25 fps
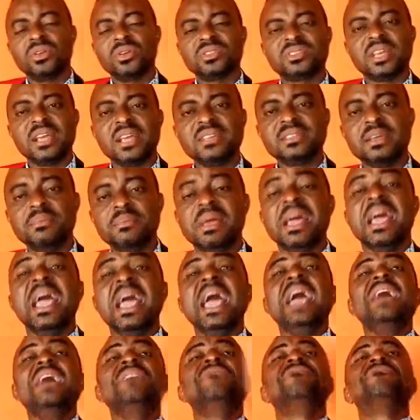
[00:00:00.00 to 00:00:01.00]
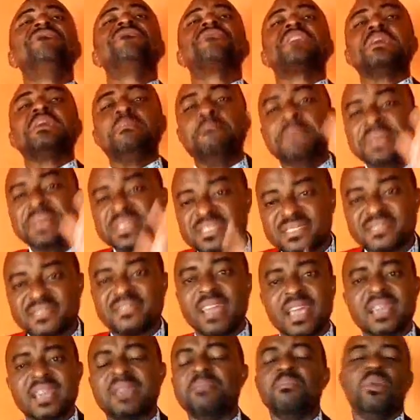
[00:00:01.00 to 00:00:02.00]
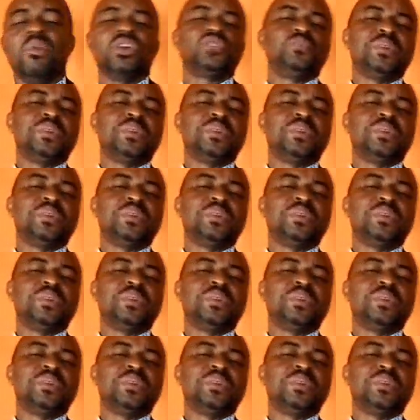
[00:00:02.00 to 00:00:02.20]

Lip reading: concisely. Every mistake